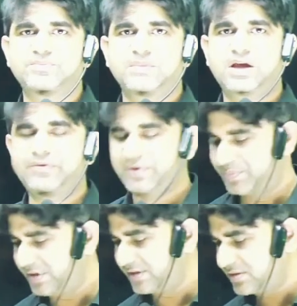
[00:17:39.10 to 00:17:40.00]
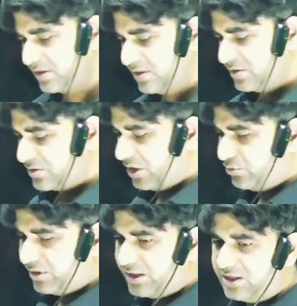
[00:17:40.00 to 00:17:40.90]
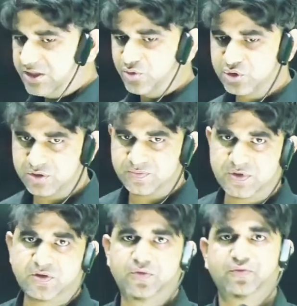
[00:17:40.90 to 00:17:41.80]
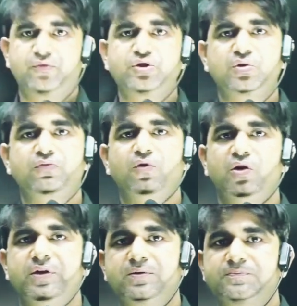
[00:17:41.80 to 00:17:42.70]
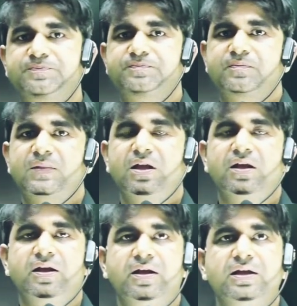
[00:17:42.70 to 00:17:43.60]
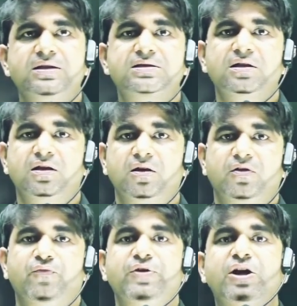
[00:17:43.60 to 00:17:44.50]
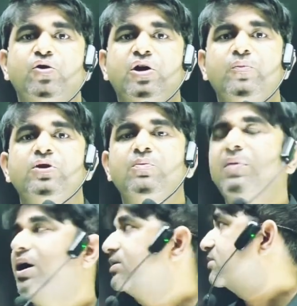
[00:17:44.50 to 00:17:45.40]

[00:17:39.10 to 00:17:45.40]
Everyone, please try to attempt that question. Which of the following is, we are talking about the mass.